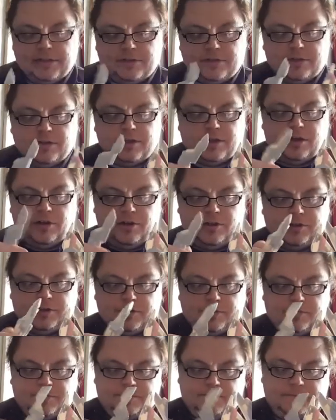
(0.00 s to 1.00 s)
does look
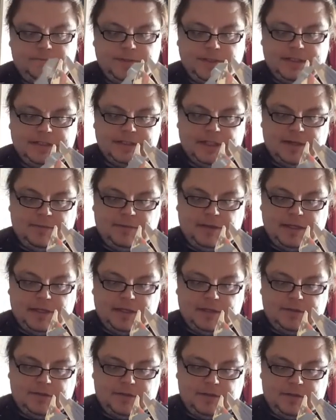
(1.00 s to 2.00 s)
awesome with his arm
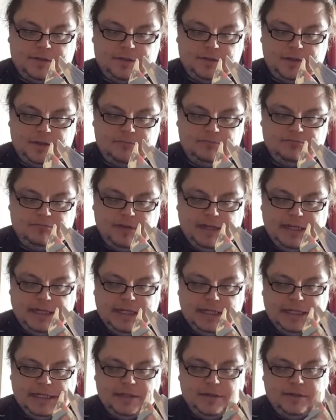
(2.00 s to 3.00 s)
cannons on. He
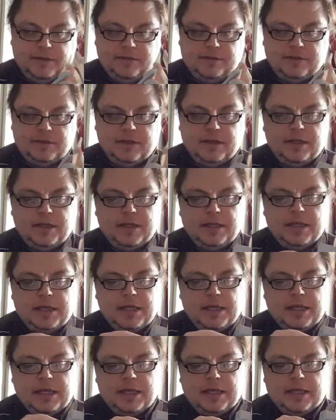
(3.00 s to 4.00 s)
really does.
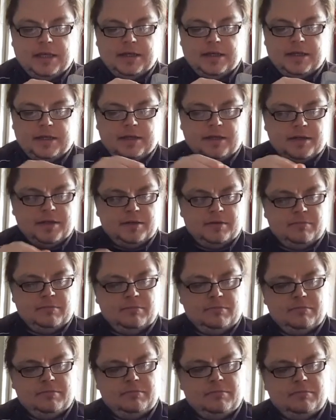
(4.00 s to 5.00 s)

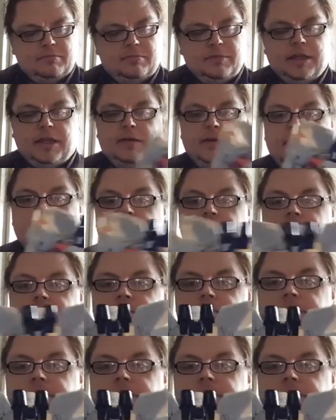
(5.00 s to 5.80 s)
There we are.